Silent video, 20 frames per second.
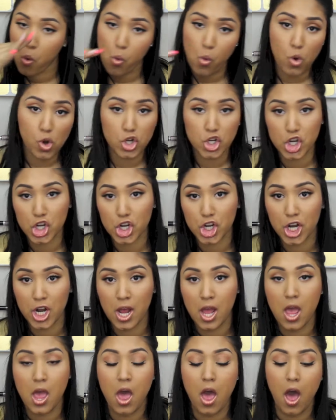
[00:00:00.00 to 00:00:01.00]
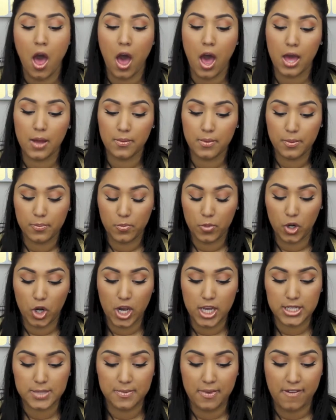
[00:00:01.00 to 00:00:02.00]
whoosh on
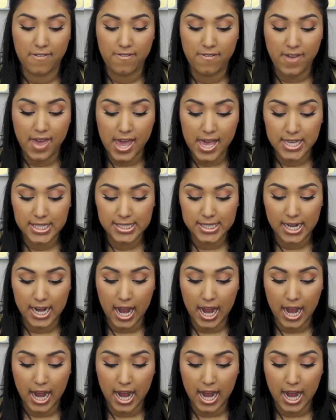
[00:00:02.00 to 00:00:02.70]
across my face.